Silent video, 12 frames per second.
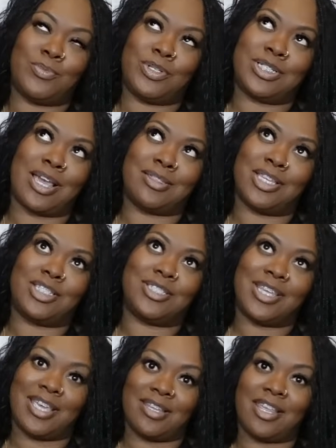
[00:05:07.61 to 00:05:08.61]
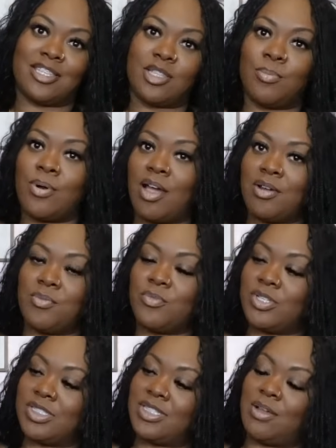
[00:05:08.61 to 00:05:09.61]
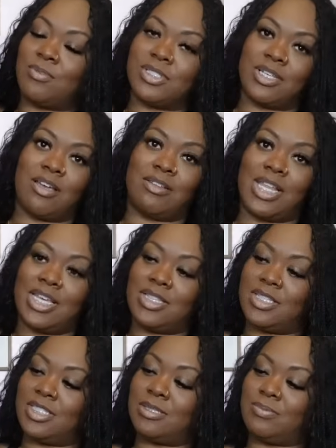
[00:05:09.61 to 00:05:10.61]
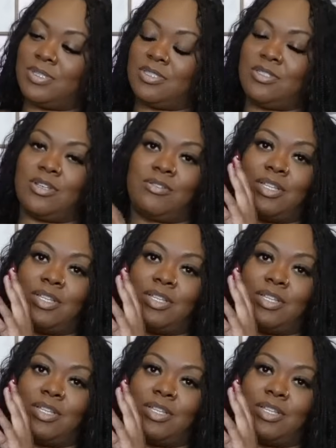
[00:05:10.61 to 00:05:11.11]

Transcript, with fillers: which I think she had like the Prada ones that were tall like this with, you know,